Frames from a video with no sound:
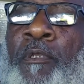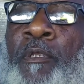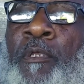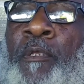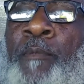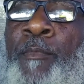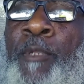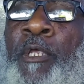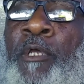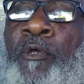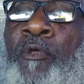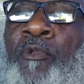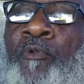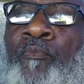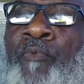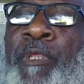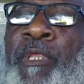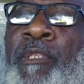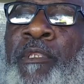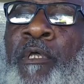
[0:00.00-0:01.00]
I'm not going to
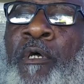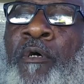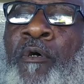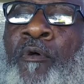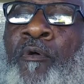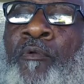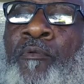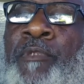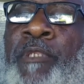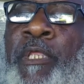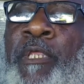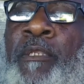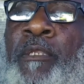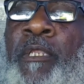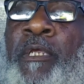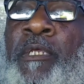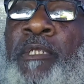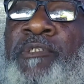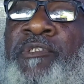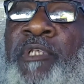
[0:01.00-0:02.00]
read the whole thing.
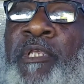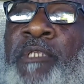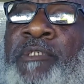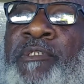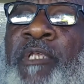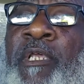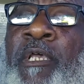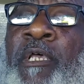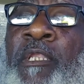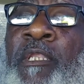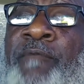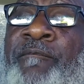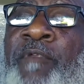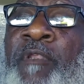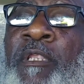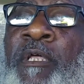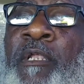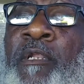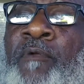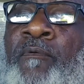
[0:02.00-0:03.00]
Like I said, it's a hell of a
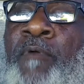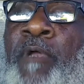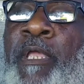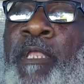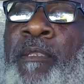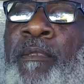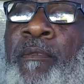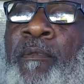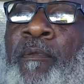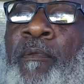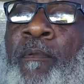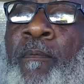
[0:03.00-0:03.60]
lot of writing.